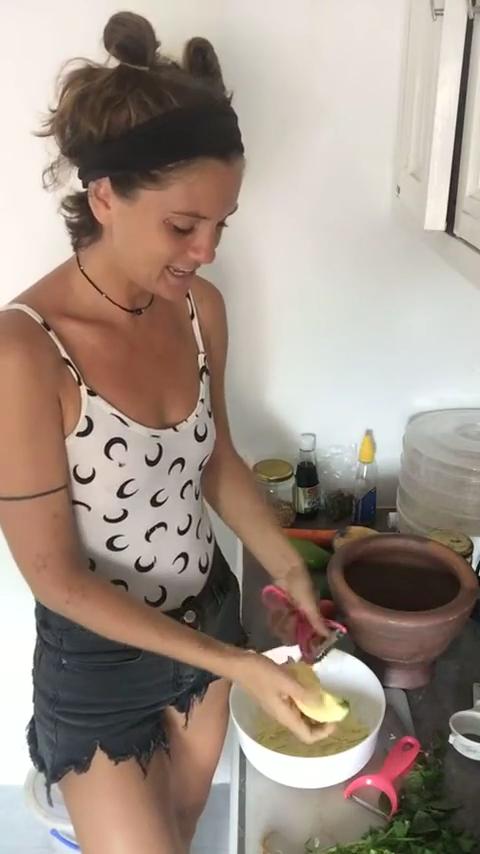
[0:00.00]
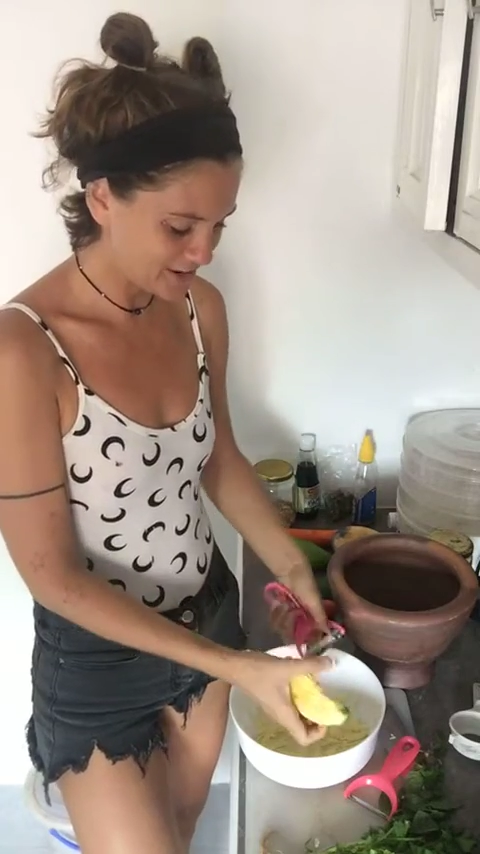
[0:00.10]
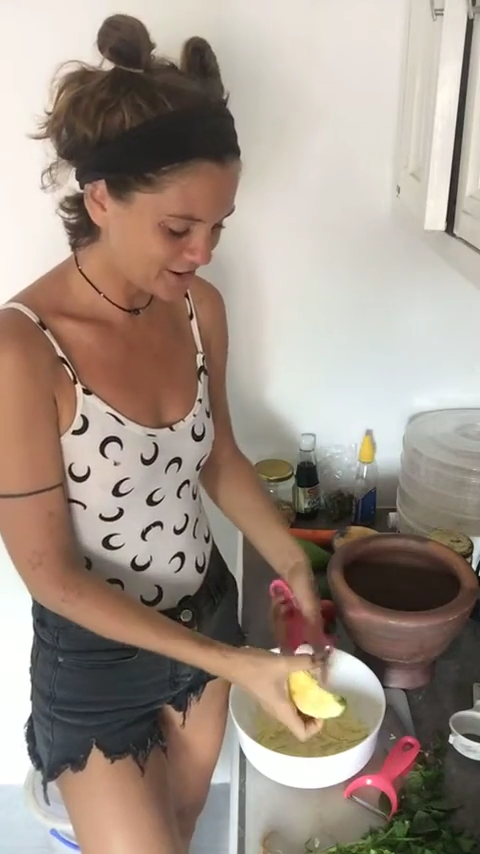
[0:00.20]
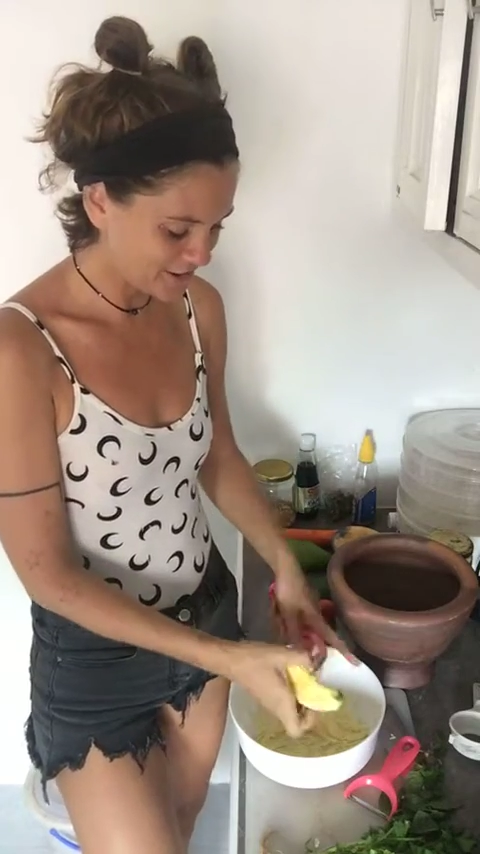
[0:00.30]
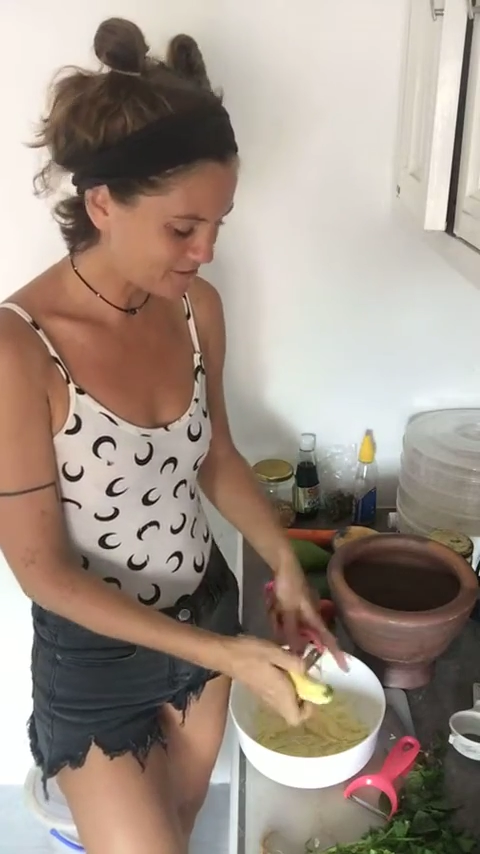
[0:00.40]

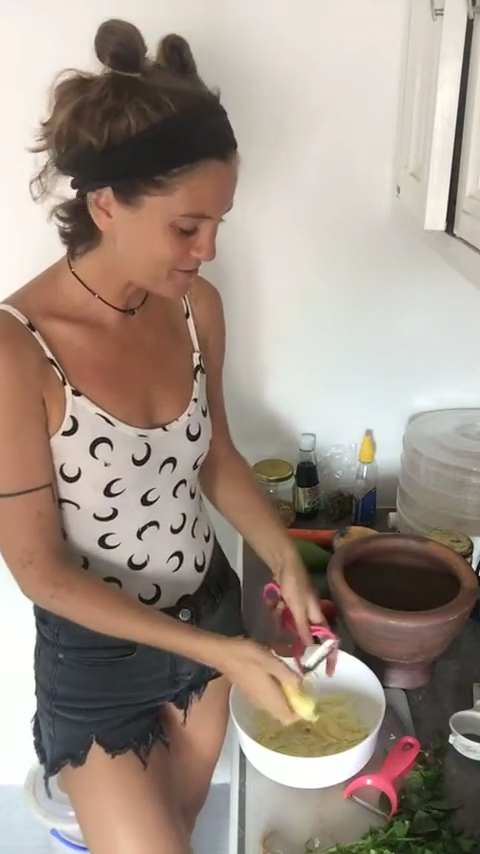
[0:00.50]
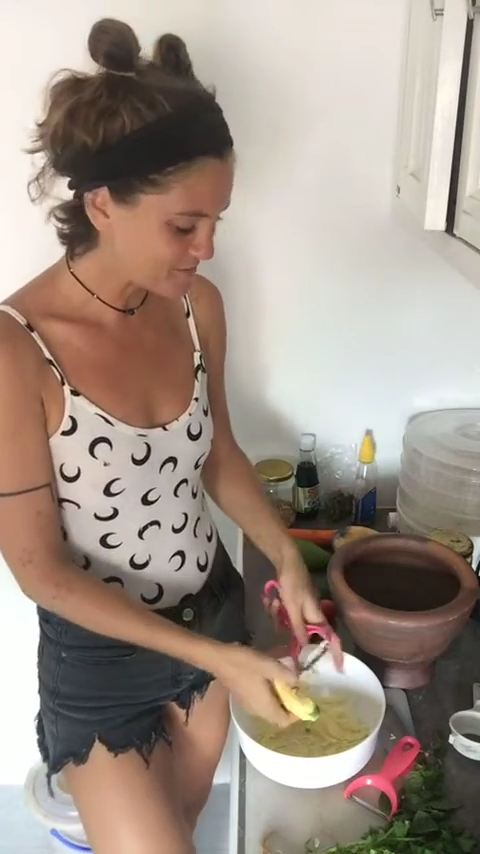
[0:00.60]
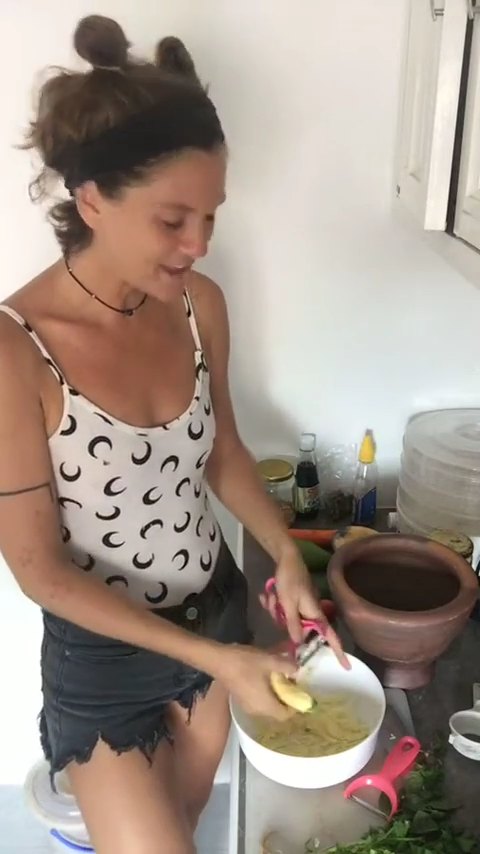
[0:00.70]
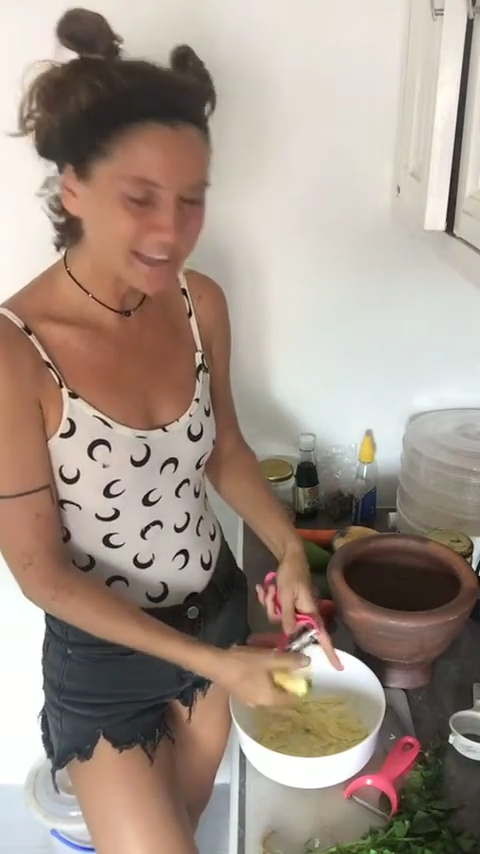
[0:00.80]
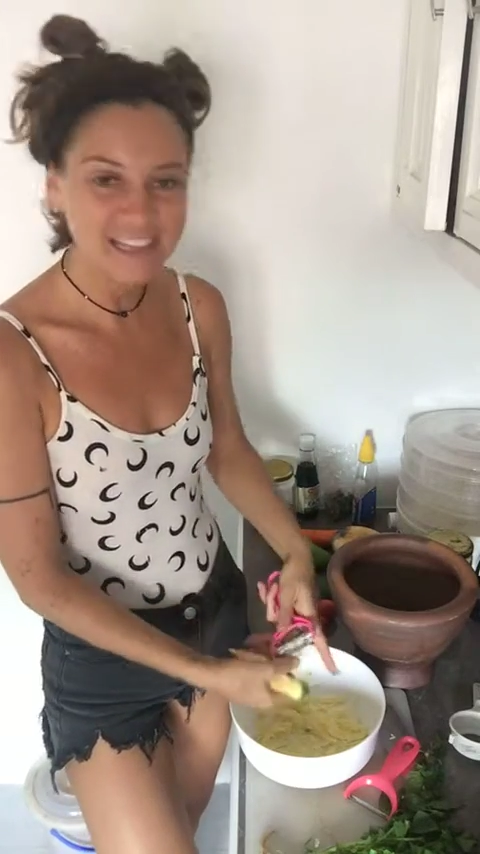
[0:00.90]
here that
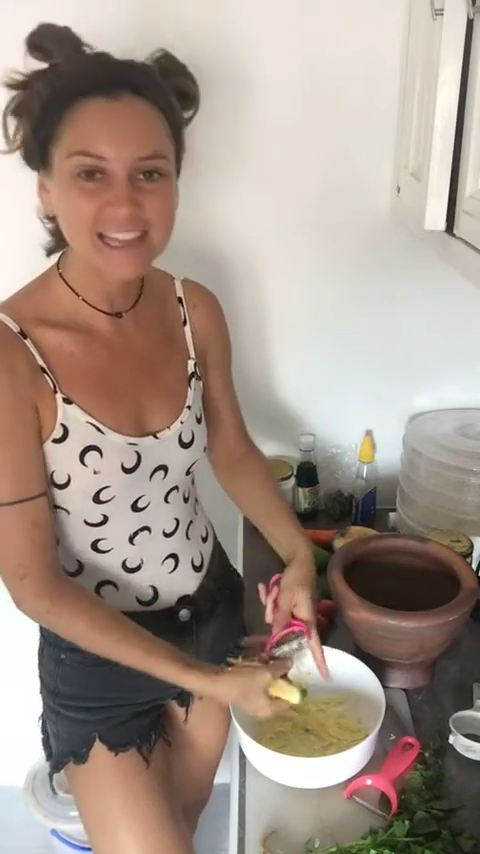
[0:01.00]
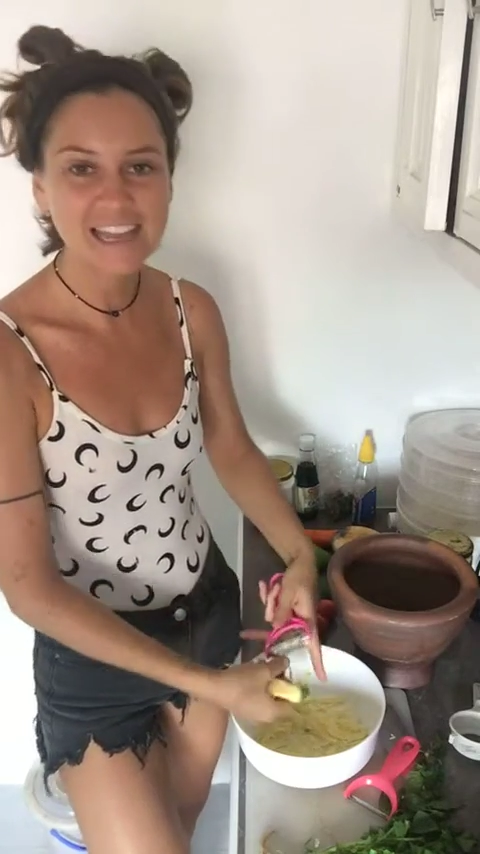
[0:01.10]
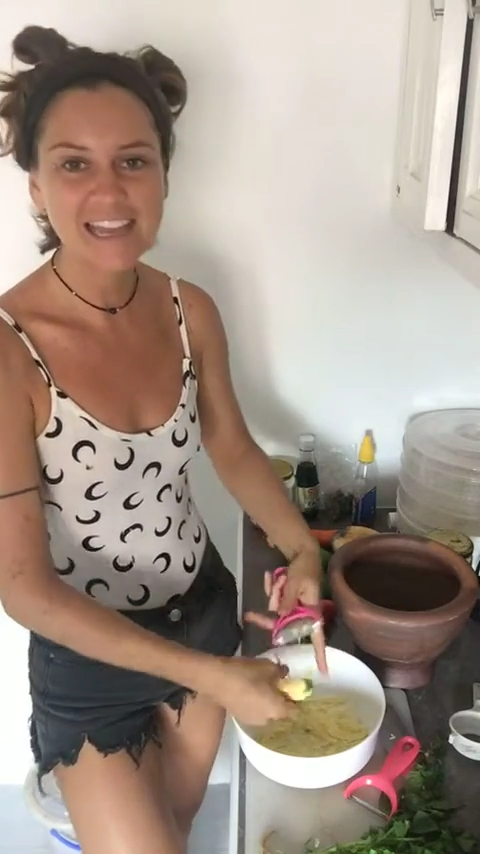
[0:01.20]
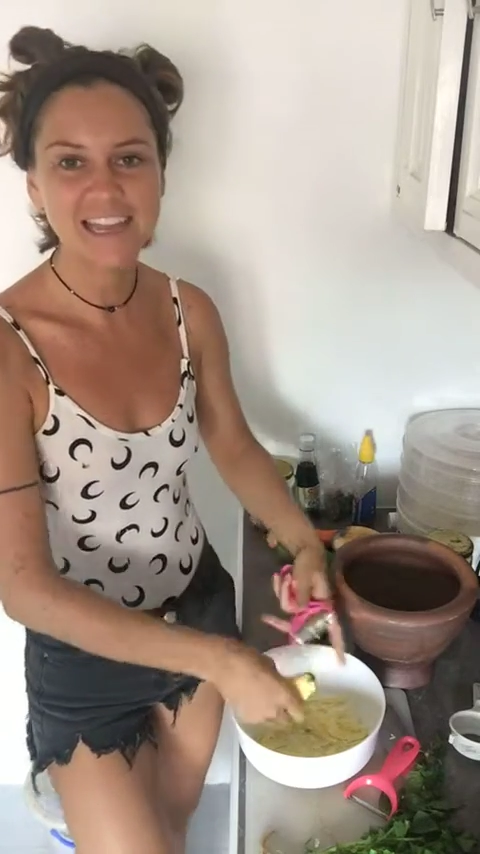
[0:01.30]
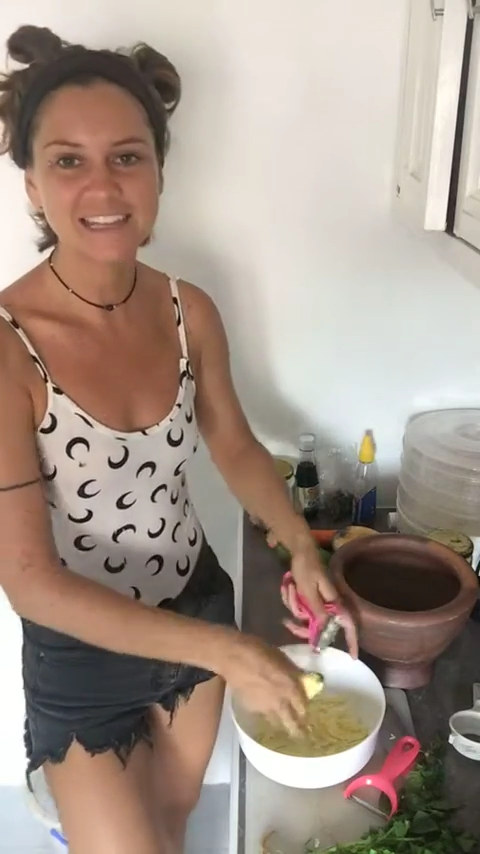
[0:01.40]
we're making it